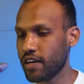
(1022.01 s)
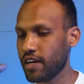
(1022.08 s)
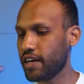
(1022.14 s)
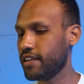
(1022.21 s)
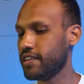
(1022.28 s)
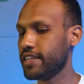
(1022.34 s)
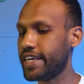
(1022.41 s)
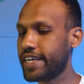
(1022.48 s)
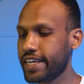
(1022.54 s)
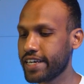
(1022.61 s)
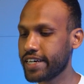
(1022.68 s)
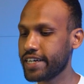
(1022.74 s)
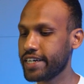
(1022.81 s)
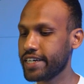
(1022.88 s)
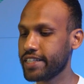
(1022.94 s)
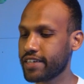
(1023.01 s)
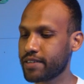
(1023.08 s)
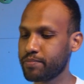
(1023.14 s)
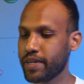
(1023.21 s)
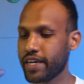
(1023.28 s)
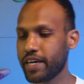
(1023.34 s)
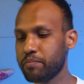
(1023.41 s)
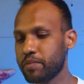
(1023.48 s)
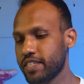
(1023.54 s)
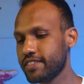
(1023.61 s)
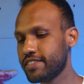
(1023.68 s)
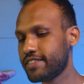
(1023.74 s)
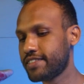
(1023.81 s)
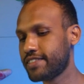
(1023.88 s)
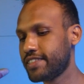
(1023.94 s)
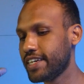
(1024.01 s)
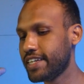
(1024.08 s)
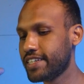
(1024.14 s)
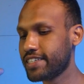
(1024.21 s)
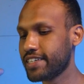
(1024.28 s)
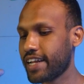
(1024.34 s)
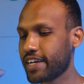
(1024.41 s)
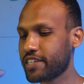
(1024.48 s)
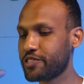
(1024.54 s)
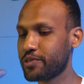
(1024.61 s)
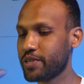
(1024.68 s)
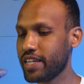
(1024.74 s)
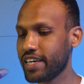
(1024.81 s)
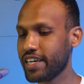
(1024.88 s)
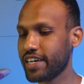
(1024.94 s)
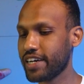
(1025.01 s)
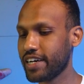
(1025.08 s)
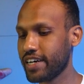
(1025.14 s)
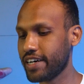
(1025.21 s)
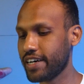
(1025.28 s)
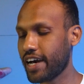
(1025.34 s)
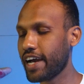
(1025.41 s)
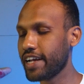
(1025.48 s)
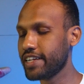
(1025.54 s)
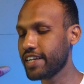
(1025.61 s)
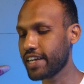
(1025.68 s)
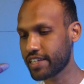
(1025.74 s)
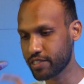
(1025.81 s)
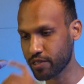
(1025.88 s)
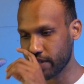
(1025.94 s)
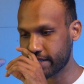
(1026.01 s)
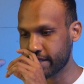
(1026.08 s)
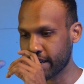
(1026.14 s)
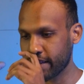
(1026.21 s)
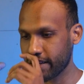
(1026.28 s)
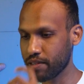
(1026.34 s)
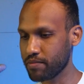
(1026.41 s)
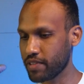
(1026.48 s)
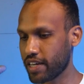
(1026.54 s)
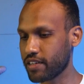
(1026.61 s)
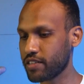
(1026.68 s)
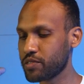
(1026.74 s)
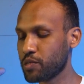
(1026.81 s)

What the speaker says: And here in the payments, it doesn't actually, I didn't actually tell them like,